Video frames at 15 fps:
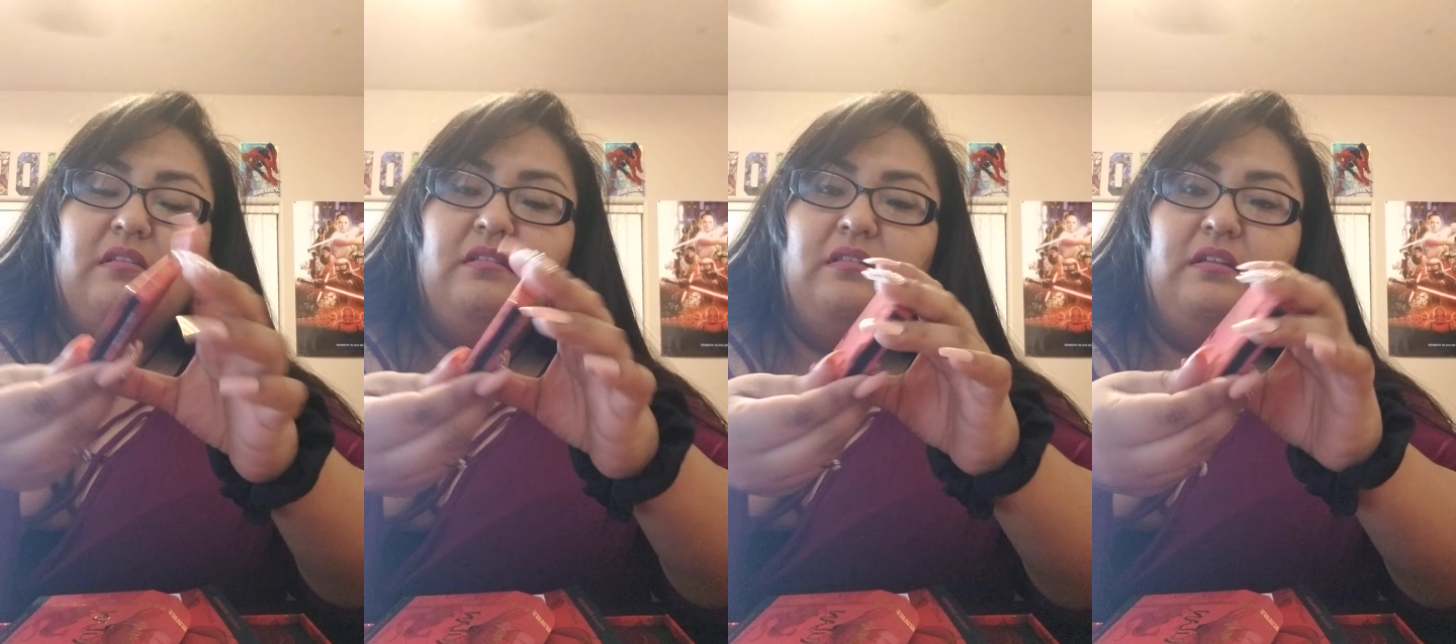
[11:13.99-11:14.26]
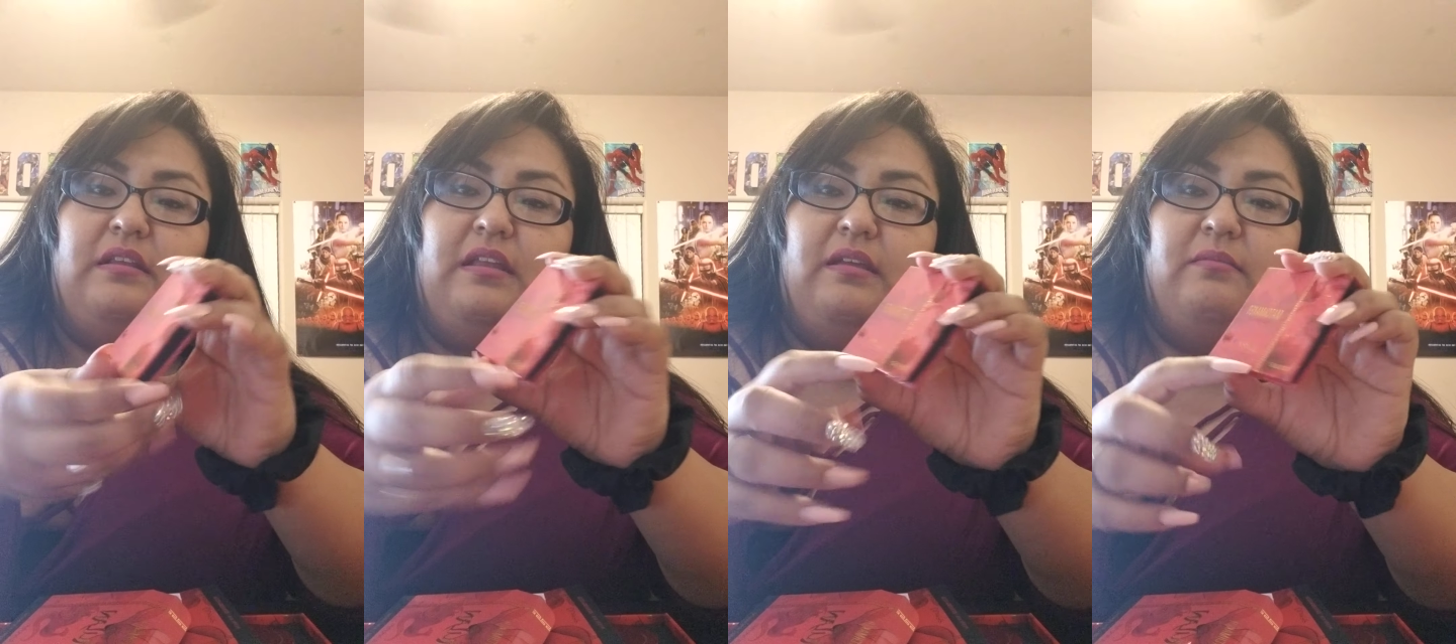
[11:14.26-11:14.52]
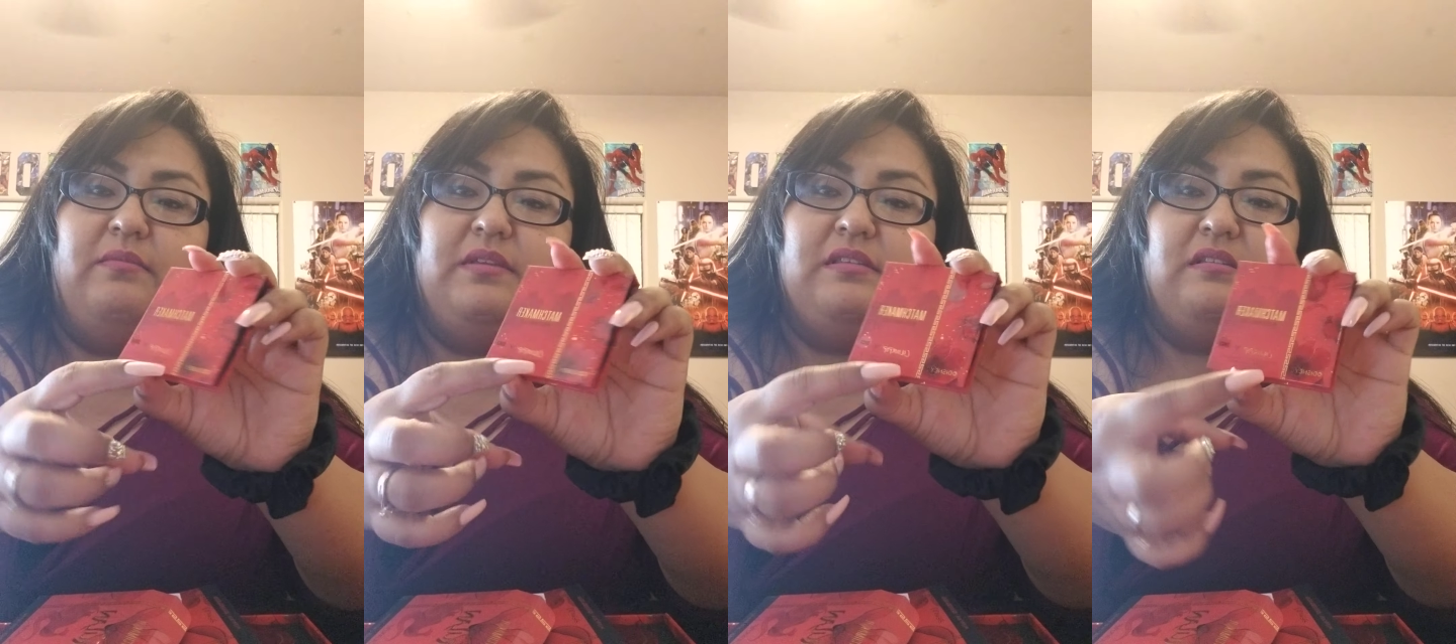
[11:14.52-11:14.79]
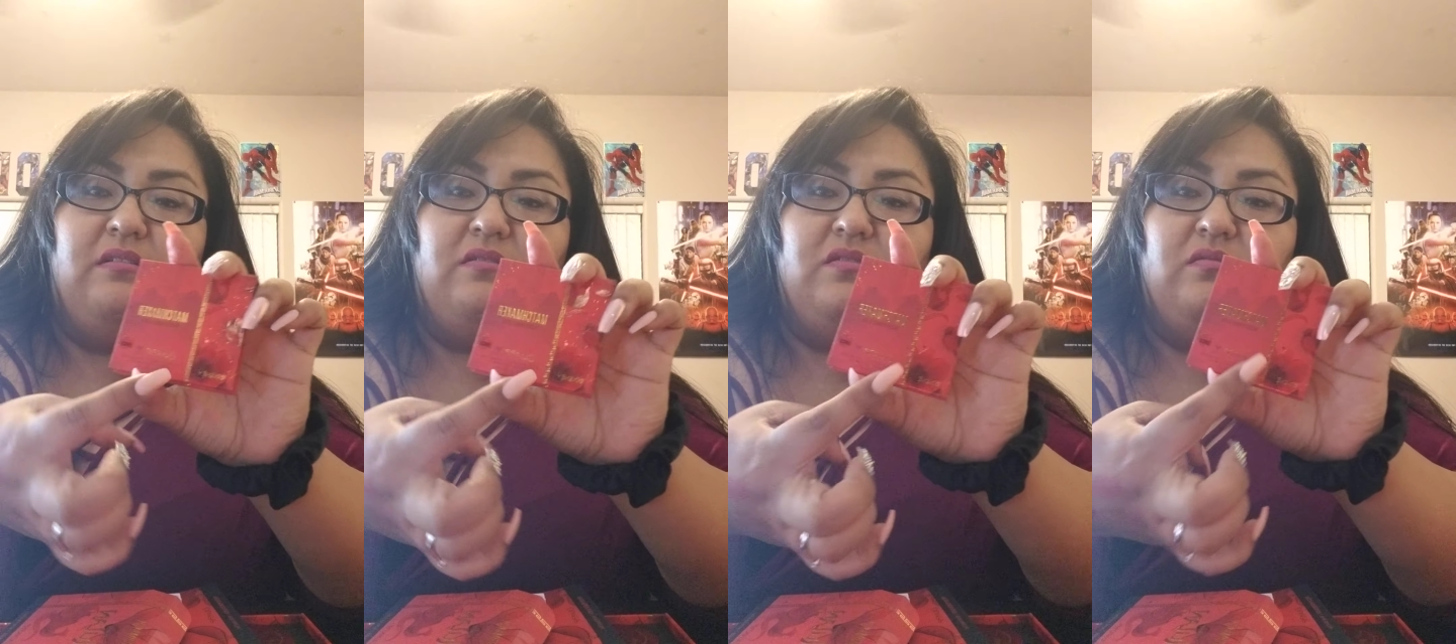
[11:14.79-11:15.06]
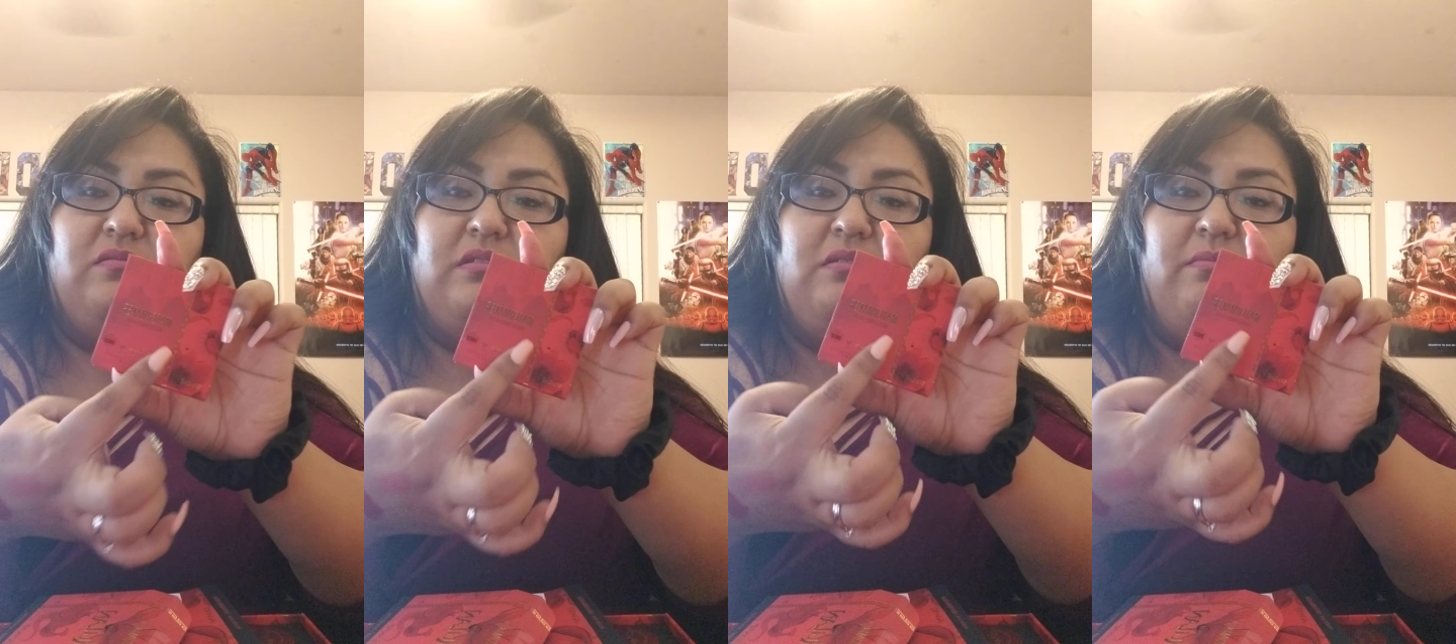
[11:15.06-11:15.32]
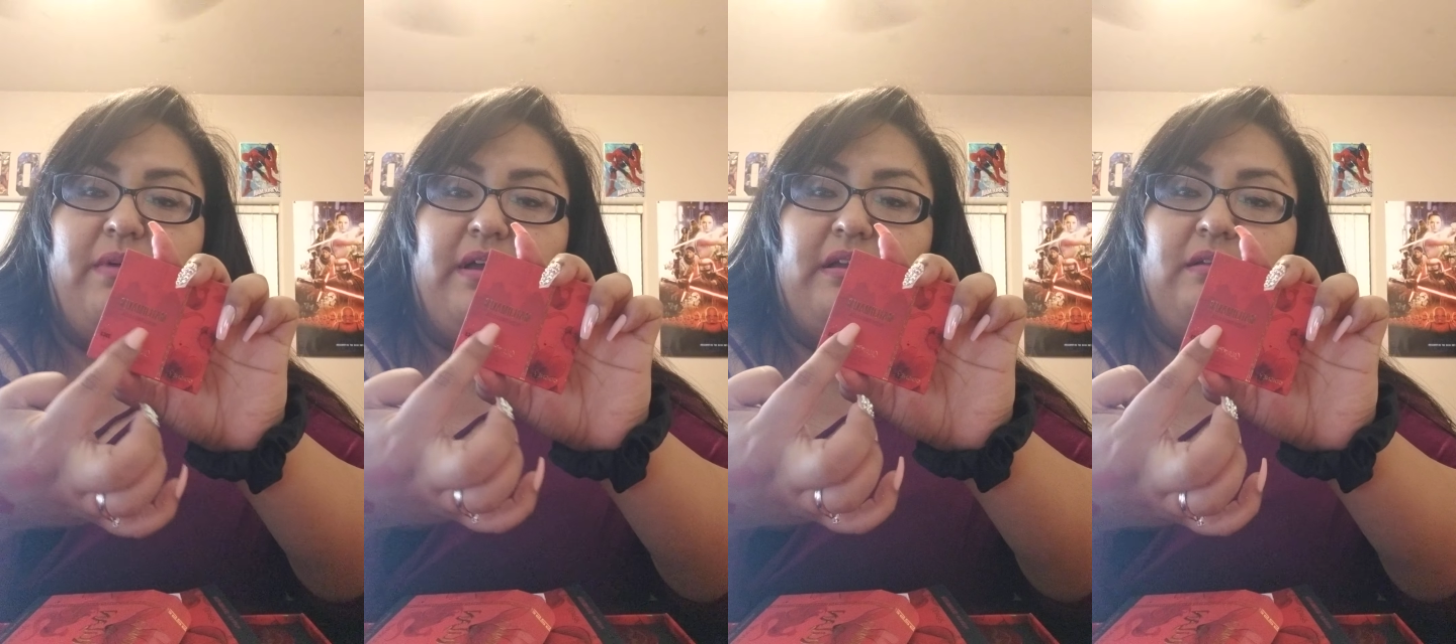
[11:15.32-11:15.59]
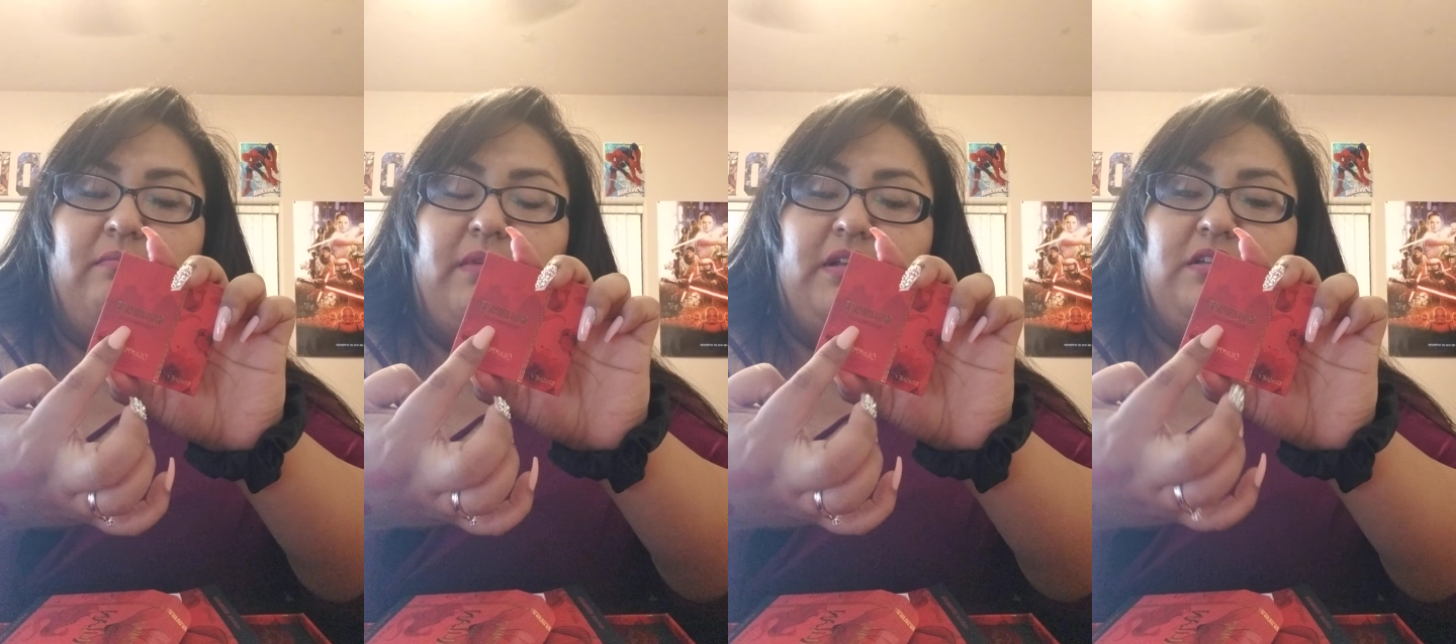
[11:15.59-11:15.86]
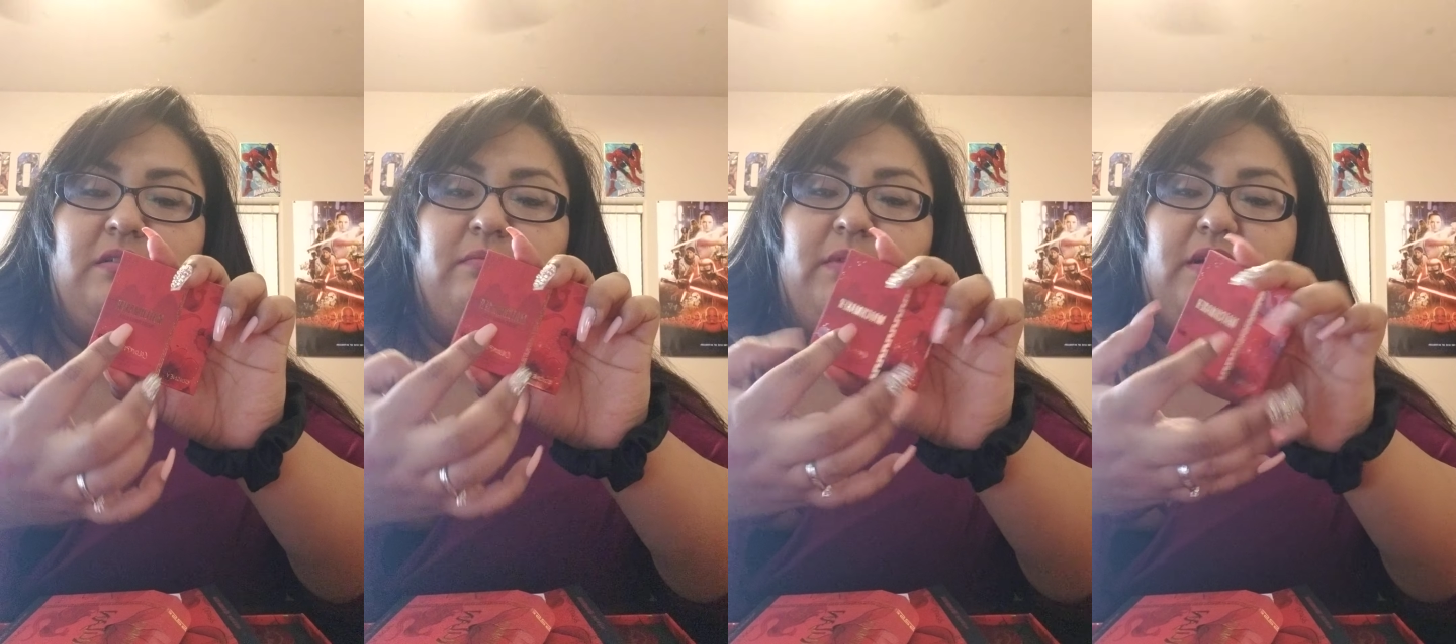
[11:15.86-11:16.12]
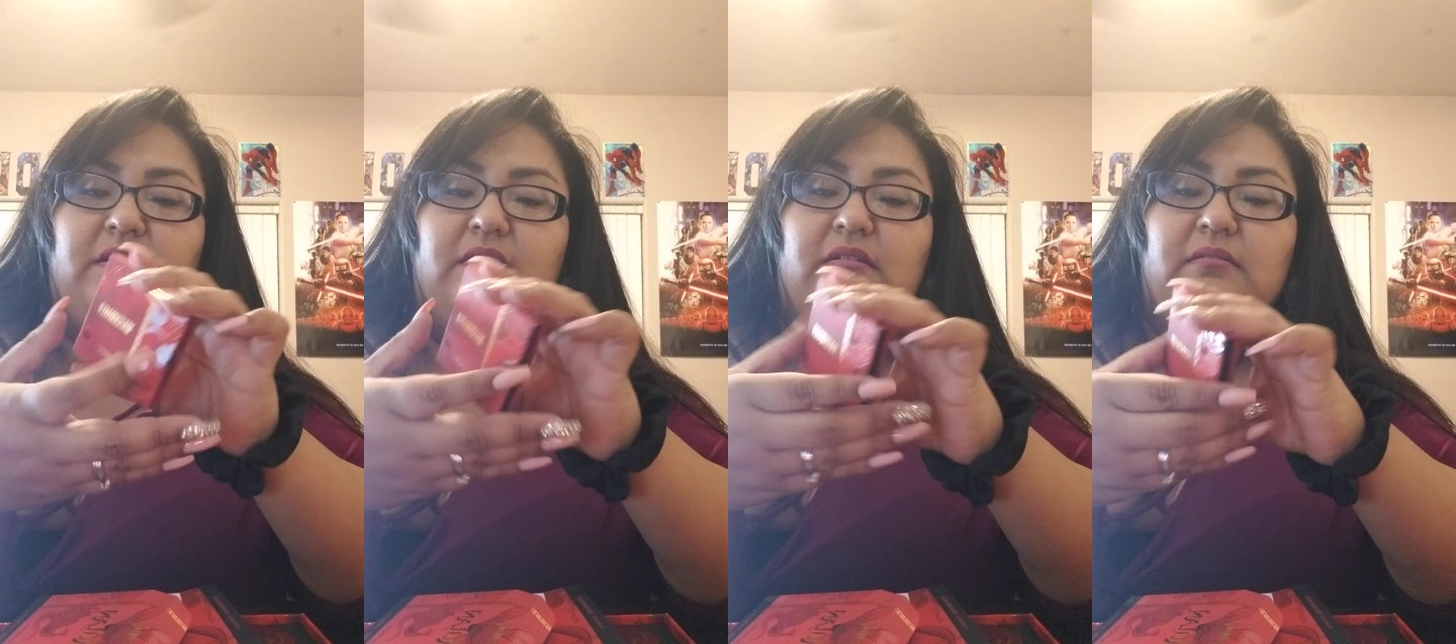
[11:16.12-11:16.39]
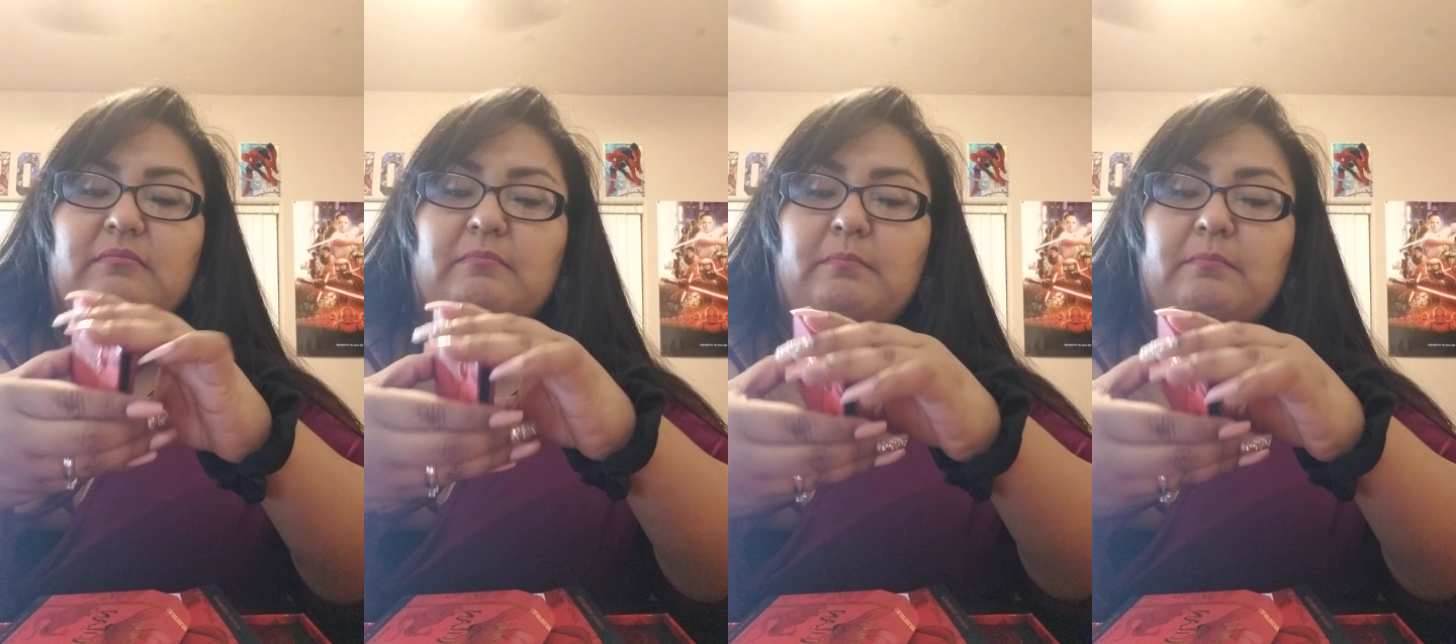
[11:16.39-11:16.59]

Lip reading: The name is also in the back, Matchmaker.